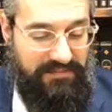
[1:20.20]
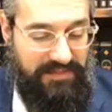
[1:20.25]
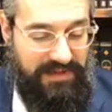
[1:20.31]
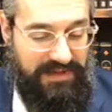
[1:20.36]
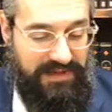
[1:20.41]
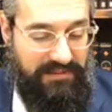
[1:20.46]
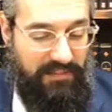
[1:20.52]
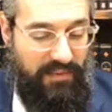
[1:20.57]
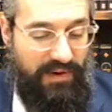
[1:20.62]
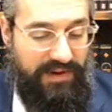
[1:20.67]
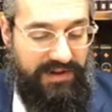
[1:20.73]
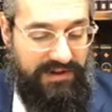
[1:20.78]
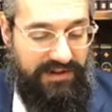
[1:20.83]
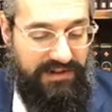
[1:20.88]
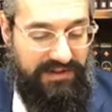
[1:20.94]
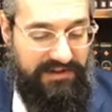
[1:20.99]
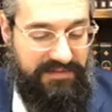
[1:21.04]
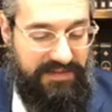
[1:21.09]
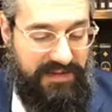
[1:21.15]
But the point
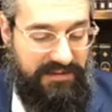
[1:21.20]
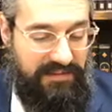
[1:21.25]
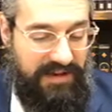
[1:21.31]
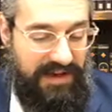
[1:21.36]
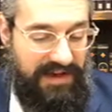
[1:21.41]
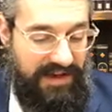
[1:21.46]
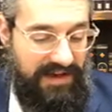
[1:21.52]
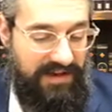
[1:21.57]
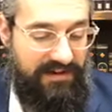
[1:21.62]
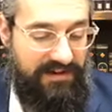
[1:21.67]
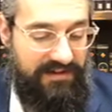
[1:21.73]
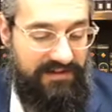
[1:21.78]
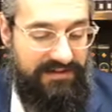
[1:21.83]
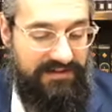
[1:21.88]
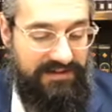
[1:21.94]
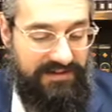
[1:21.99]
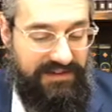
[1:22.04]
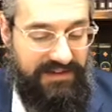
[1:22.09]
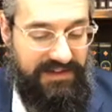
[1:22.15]
that's being made
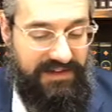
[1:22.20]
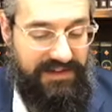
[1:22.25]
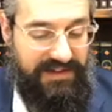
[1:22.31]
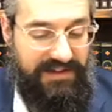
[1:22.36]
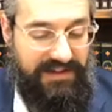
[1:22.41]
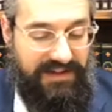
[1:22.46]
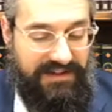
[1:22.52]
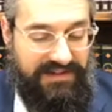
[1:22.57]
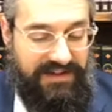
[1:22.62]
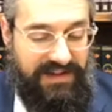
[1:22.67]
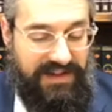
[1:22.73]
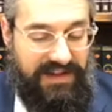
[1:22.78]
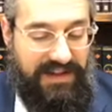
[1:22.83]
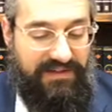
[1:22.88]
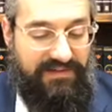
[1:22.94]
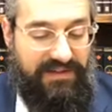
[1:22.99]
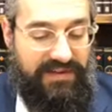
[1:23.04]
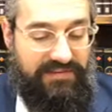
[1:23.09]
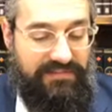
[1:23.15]
here is that
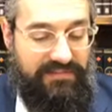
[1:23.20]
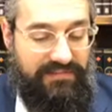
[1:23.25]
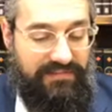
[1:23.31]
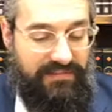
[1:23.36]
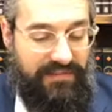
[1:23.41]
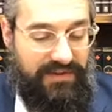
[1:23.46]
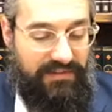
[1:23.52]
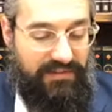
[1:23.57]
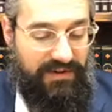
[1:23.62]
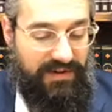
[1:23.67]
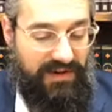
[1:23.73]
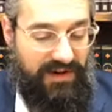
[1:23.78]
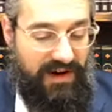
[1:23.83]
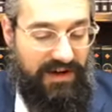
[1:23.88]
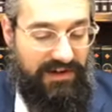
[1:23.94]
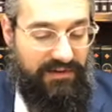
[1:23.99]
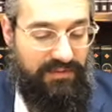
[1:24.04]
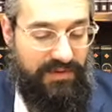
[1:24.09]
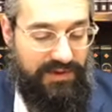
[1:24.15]
even with
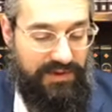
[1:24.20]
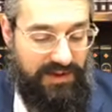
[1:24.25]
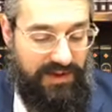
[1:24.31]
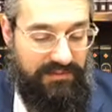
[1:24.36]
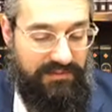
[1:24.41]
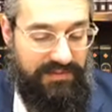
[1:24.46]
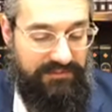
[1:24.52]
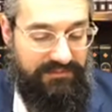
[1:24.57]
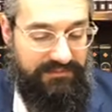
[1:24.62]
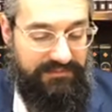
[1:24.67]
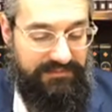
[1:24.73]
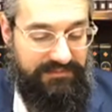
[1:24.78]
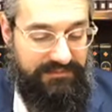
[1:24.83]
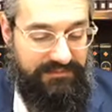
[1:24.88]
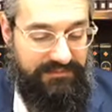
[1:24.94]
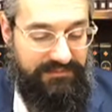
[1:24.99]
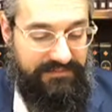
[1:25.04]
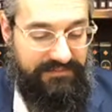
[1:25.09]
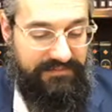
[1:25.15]
regard to ashlamim,
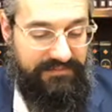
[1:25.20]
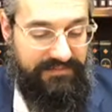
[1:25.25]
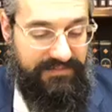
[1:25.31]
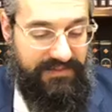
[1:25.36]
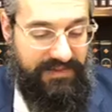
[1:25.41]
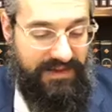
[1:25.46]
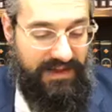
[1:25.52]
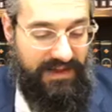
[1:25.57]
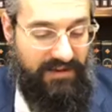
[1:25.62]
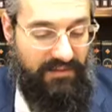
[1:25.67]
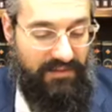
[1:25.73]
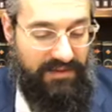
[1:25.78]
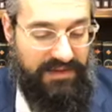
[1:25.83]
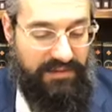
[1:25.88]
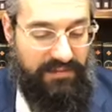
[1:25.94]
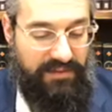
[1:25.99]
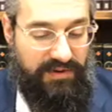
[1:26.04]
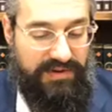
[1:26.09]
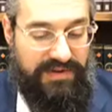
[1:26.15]

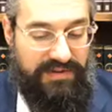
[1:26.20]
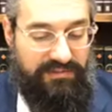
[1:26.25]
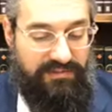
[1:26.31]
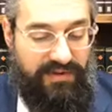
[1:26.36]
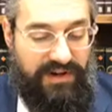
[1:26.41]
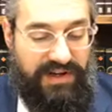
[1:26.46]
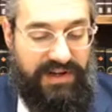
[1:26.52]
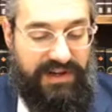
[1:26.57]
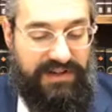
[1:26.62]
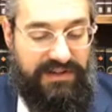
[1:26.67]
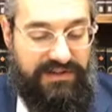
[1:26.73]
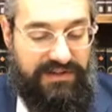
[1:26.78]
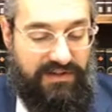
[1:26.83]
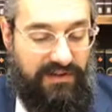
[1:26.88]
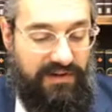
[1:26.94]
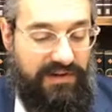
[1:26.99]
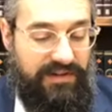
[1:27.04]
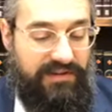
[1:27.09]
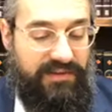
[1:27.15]
which a person brings
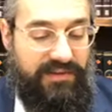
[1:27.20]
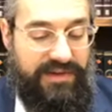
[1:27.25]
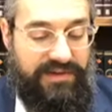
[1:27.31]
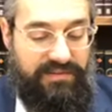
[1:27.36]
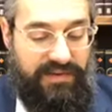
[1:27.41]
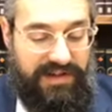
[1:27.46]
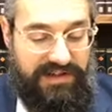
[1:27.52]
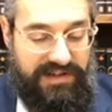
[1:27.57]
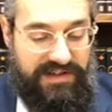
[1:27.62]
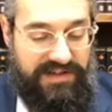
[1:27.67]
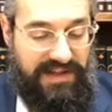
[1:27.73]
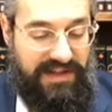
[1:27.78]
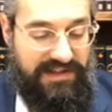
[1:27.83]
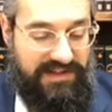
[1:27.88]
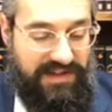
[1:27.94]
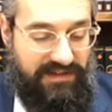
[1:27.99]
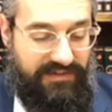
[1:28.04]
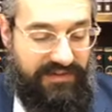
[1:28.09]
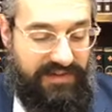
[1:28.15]
in order to express his
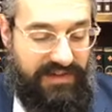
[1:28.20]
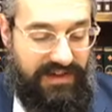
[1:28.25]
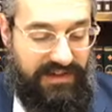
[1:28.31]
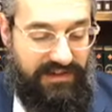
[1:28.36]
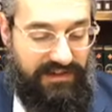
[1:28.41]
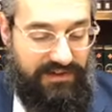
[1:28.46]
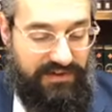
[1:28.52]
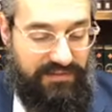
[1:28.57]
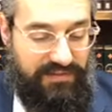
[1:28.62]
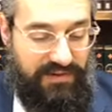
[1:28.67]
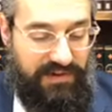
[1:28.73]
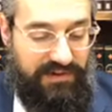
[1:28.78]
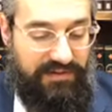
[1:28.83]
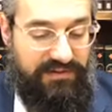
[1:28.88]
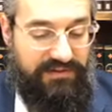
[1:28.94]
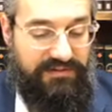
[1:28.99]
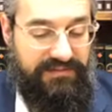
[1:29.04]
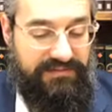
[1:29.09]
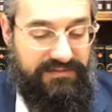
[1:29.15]
thanksgiving to HaKadosh
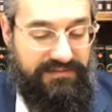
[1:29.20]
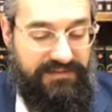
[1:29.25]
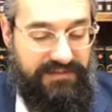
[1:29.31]
Baruch Hu,